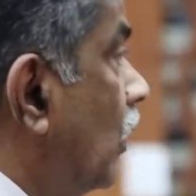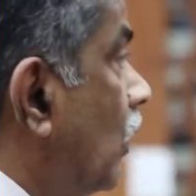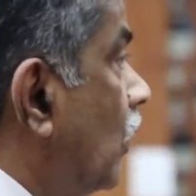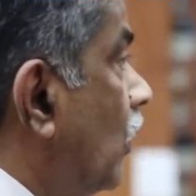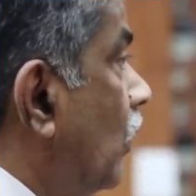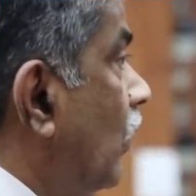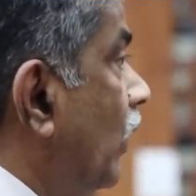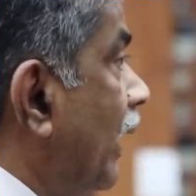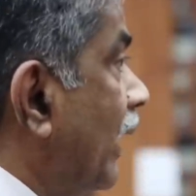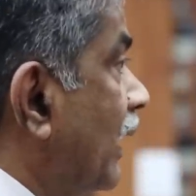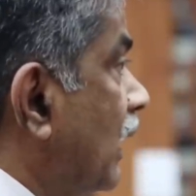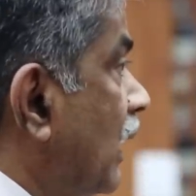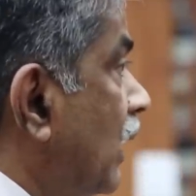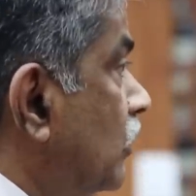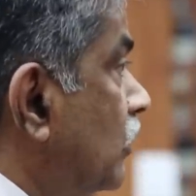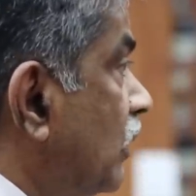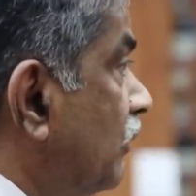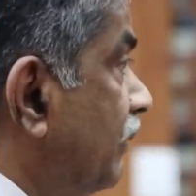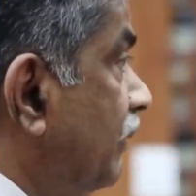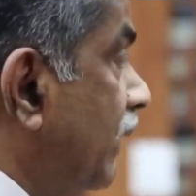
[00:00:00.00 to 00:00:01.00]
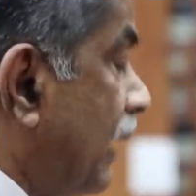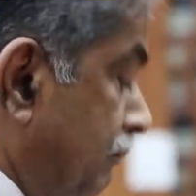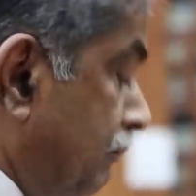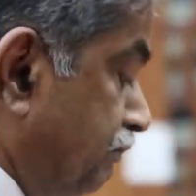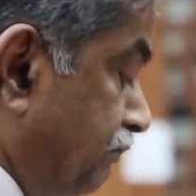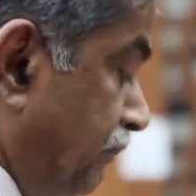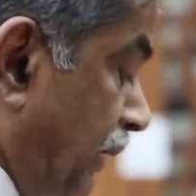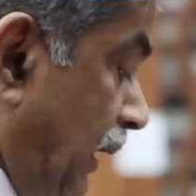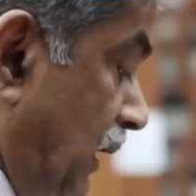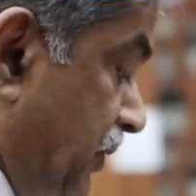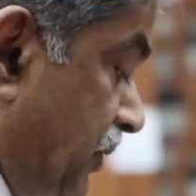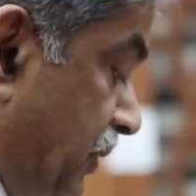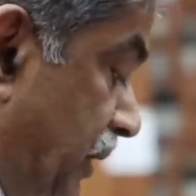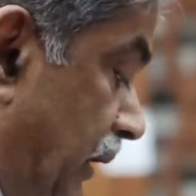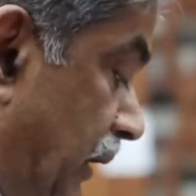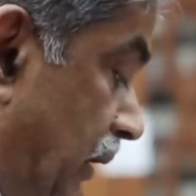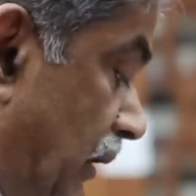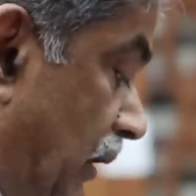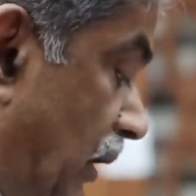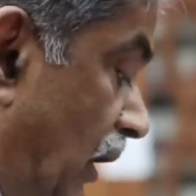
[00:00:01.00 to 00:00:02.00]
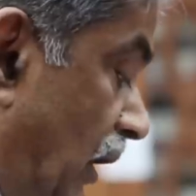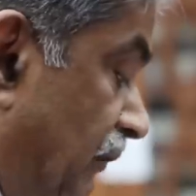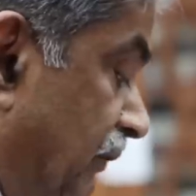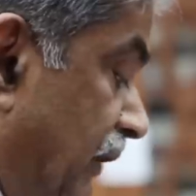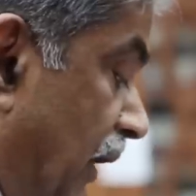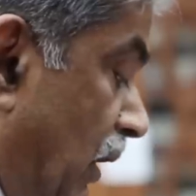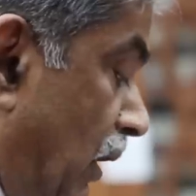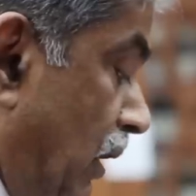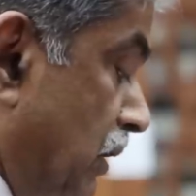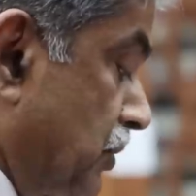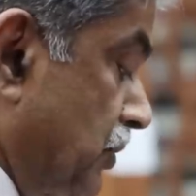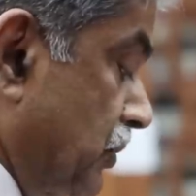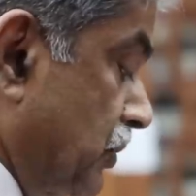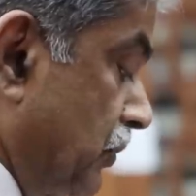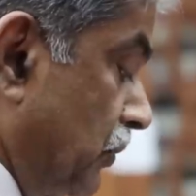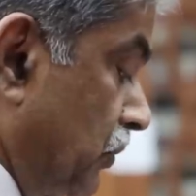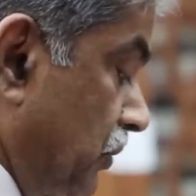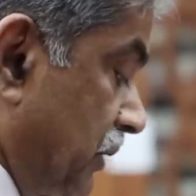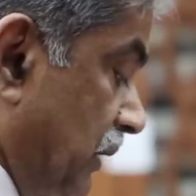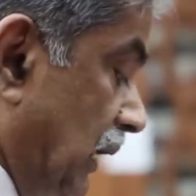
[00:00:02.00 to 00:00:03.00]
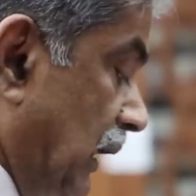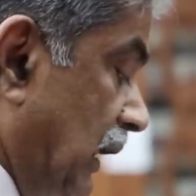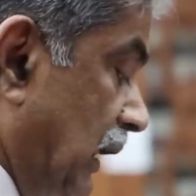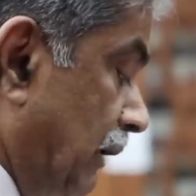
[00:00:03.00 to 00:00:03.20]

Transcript: On account of the compulsion of the constitutionally